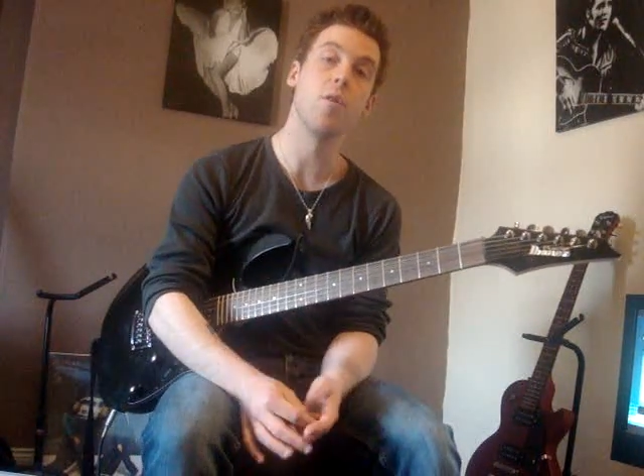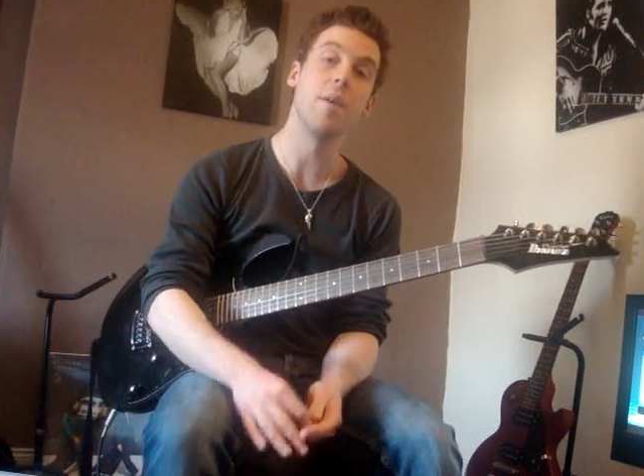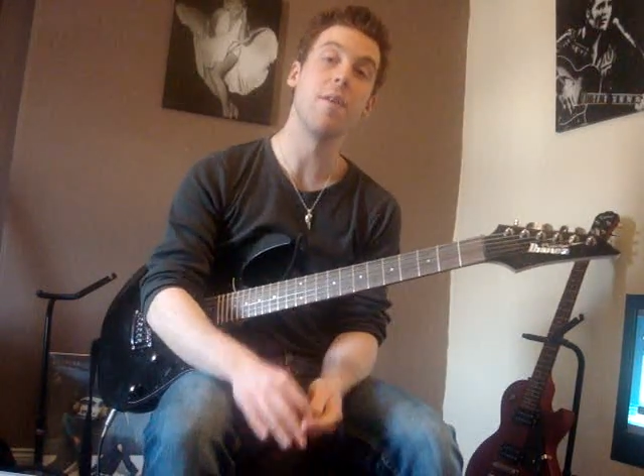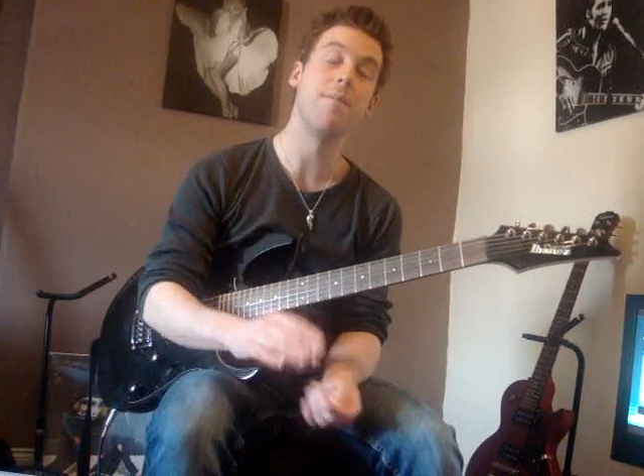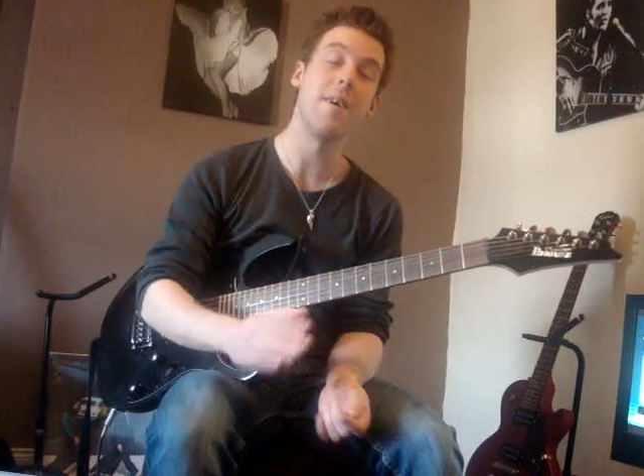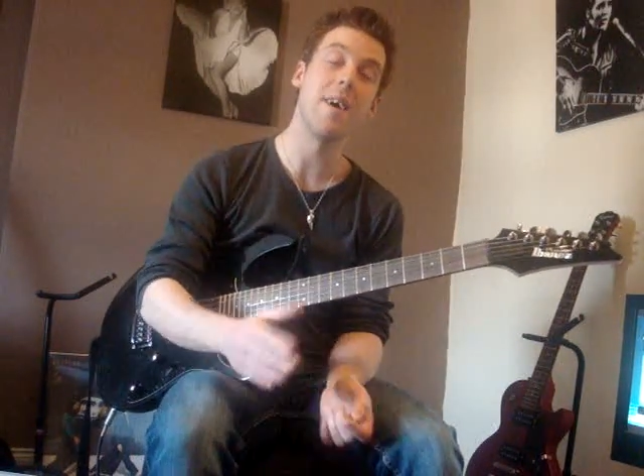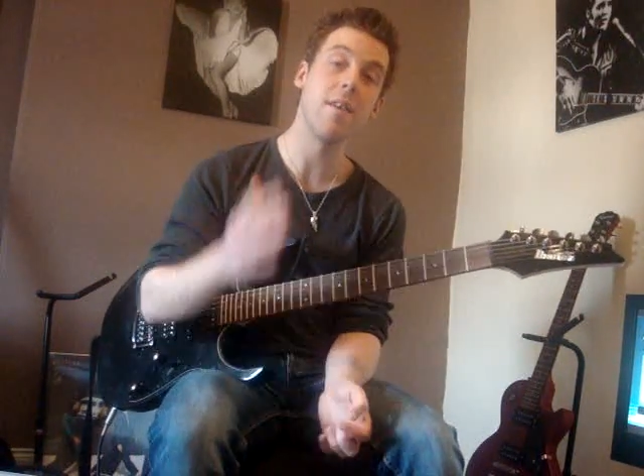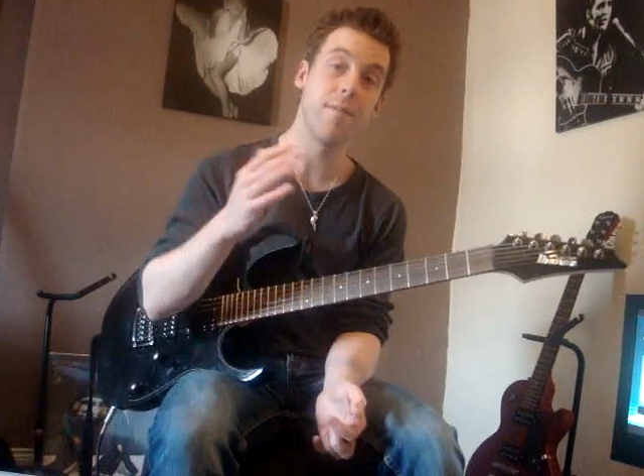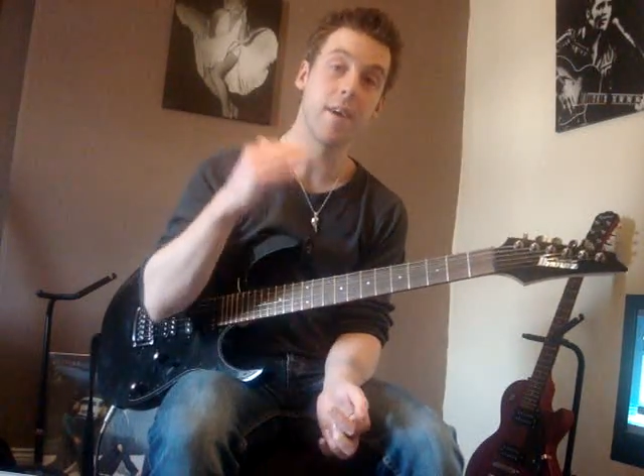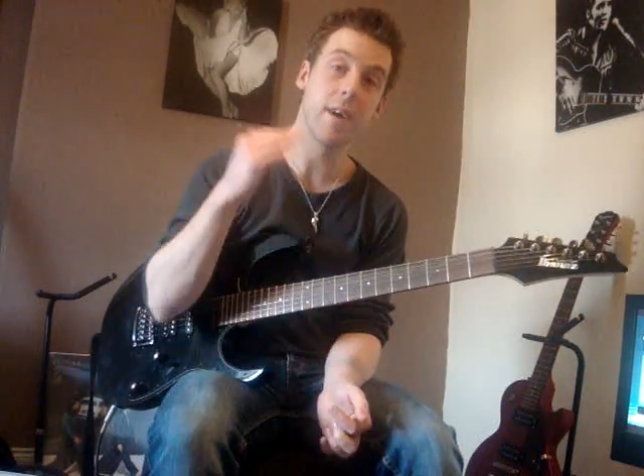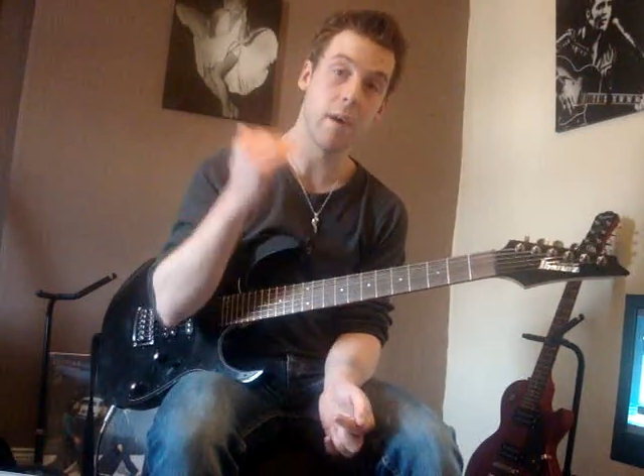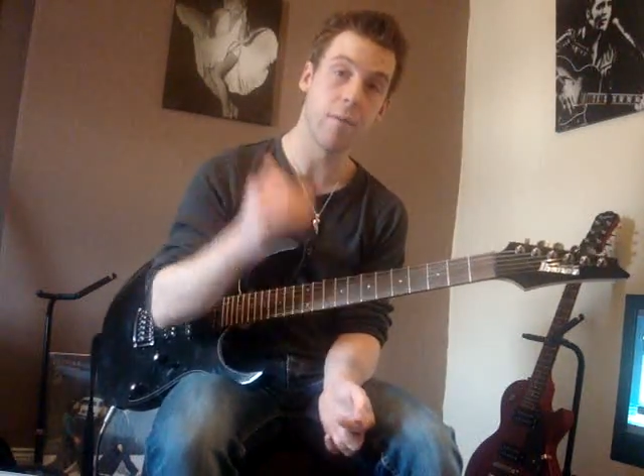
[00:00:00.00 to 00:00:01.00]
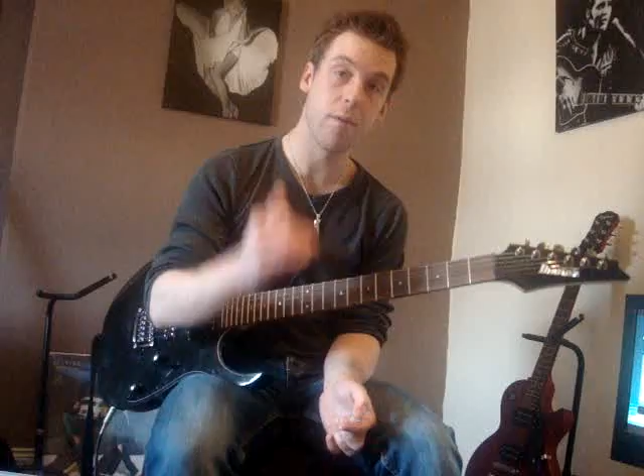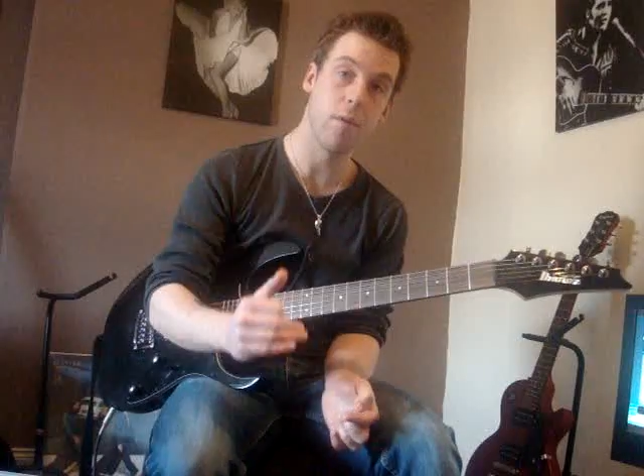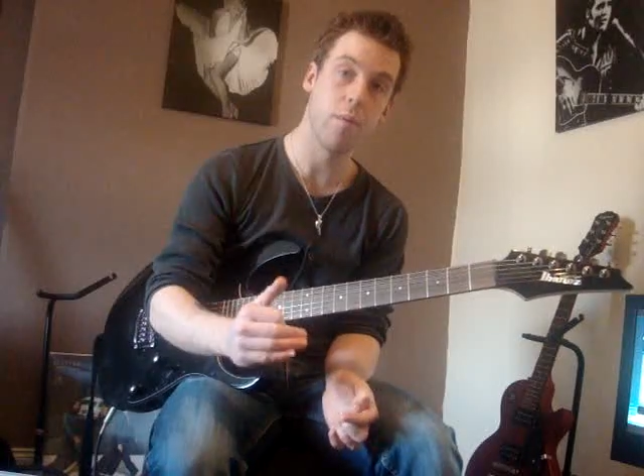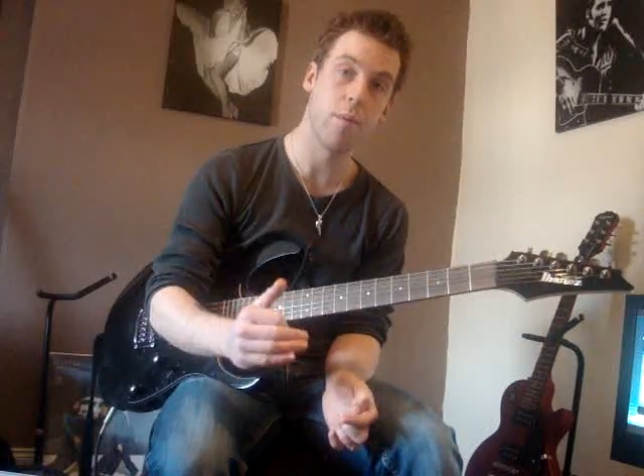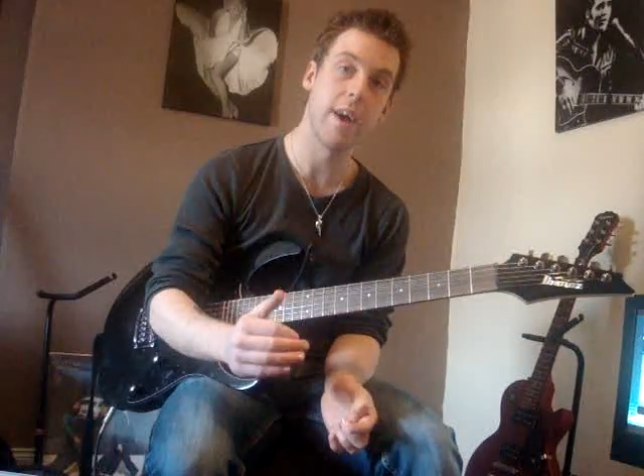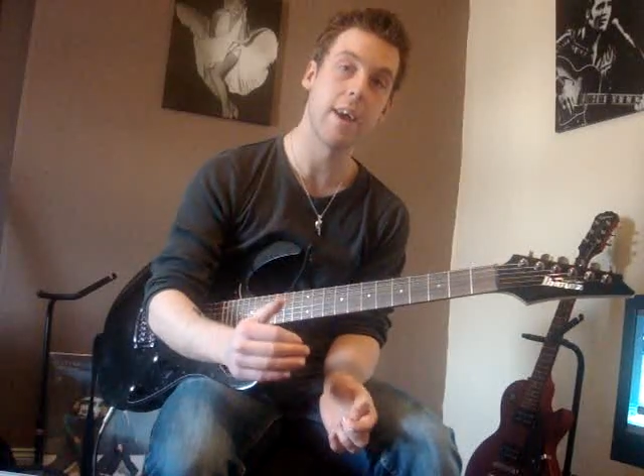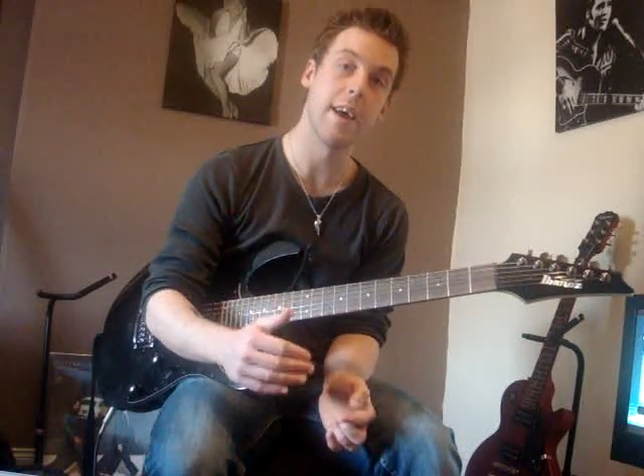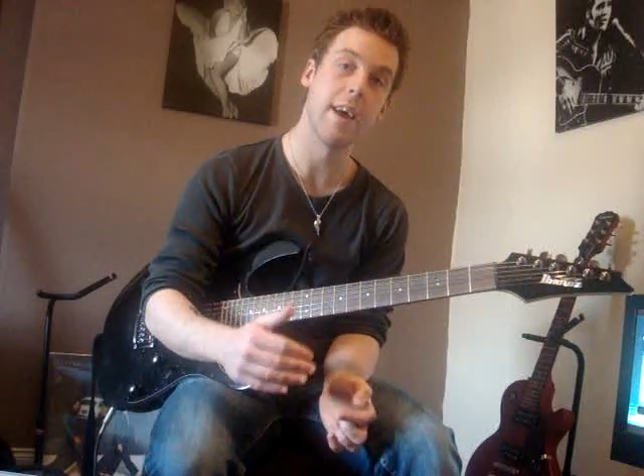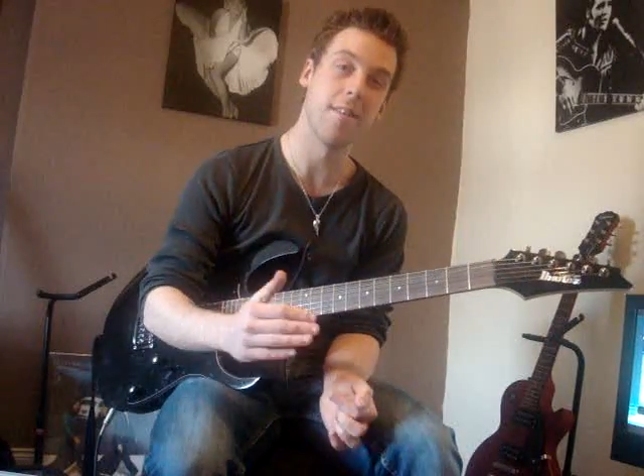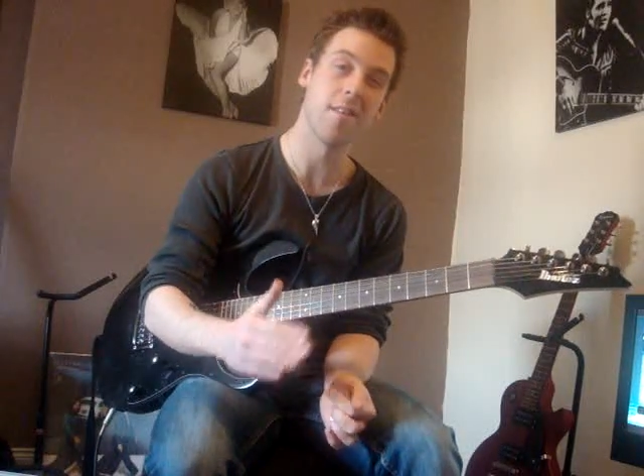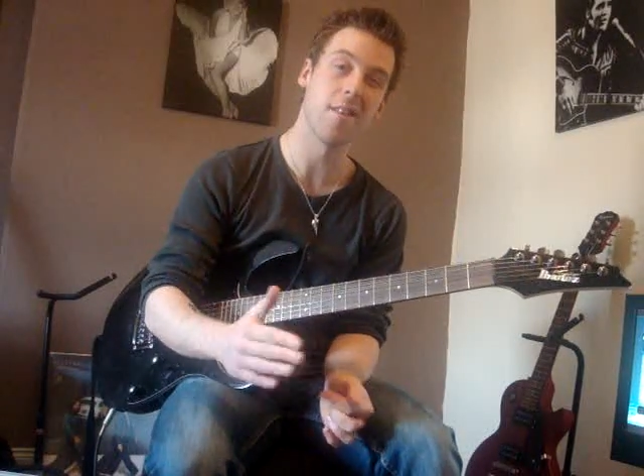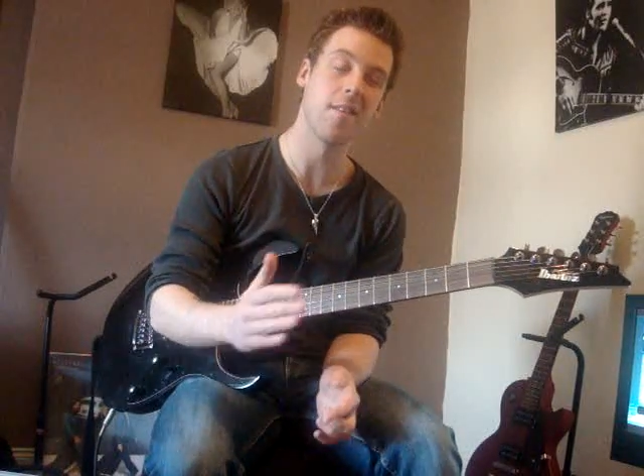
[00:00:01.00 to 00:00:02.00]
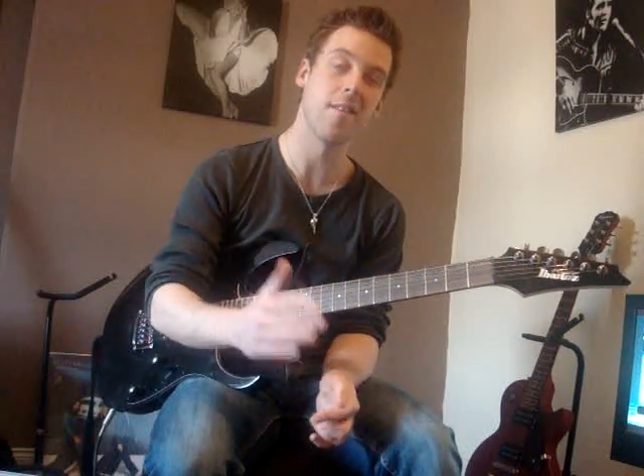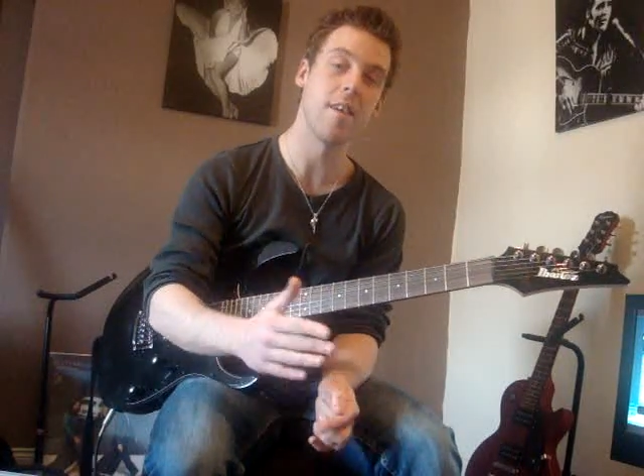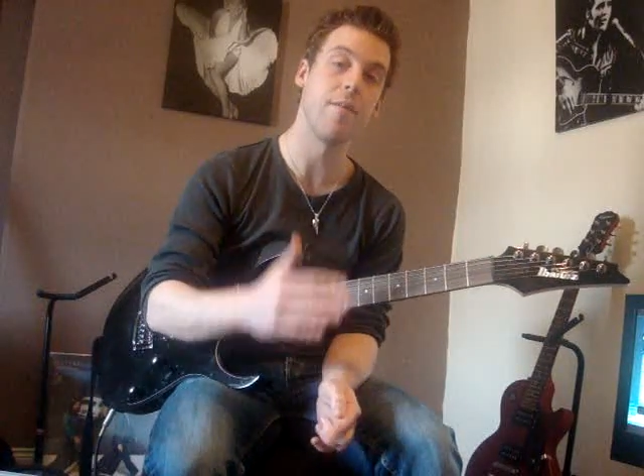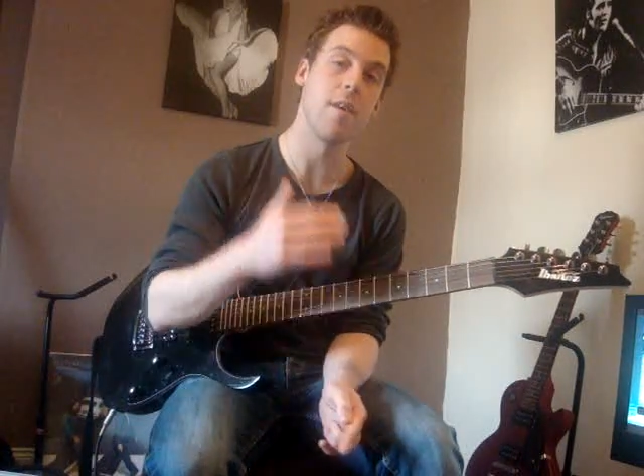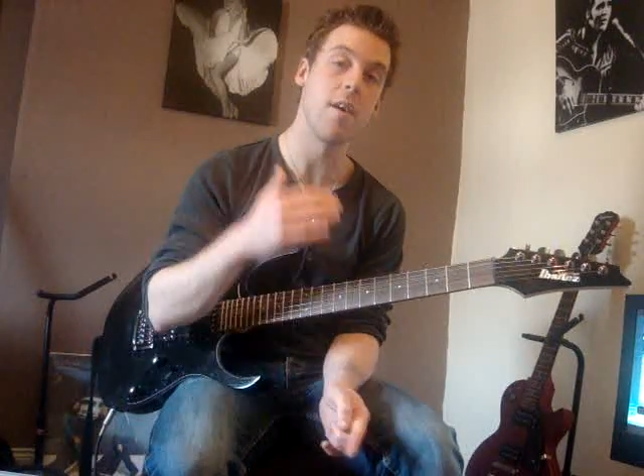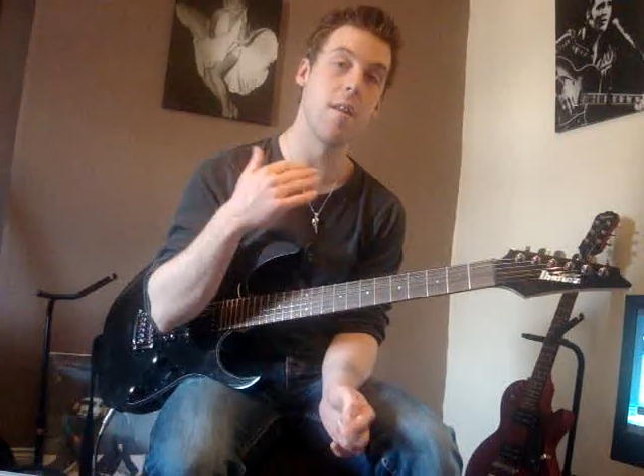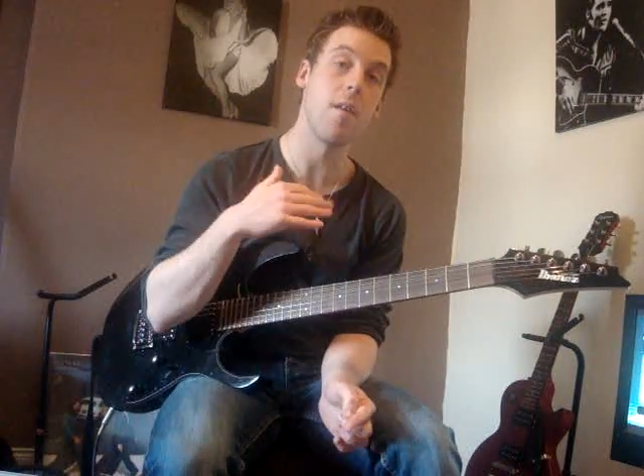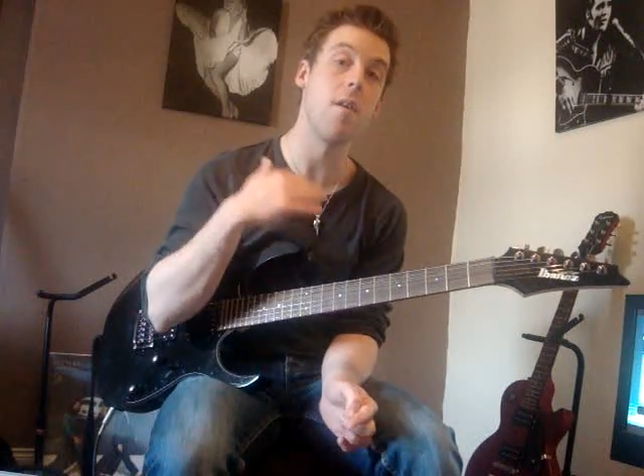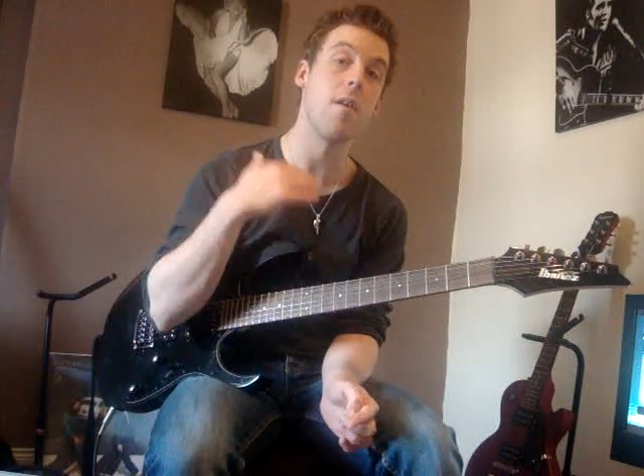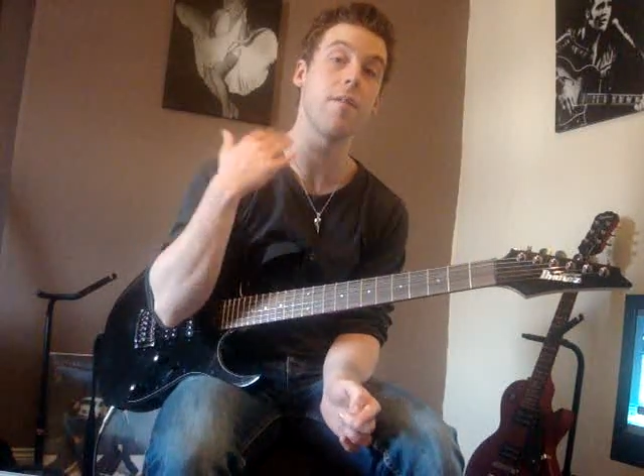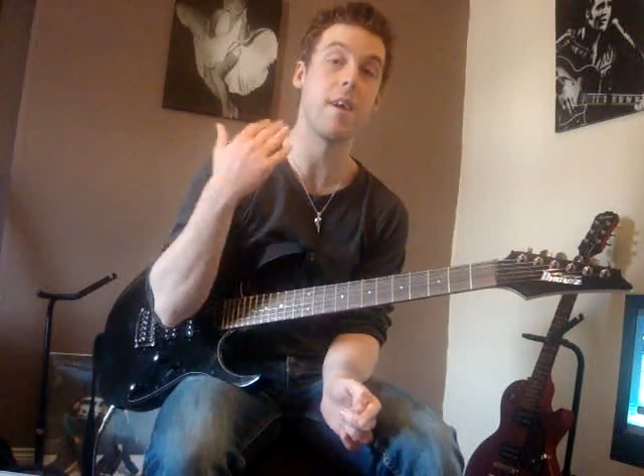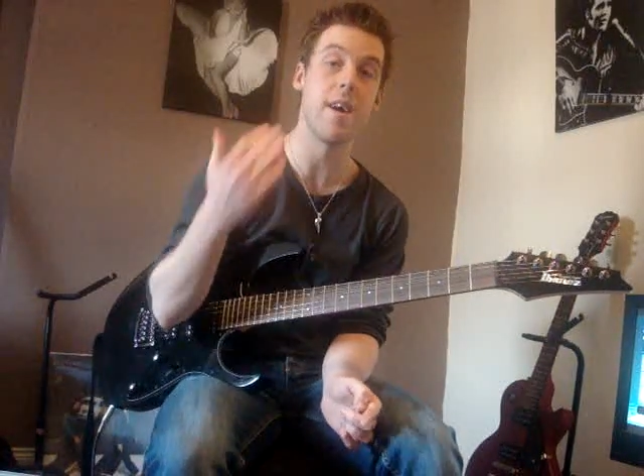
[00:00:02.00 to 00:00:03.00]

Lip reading: you'll be very, very comfortable playing it, and it's going to save you a lot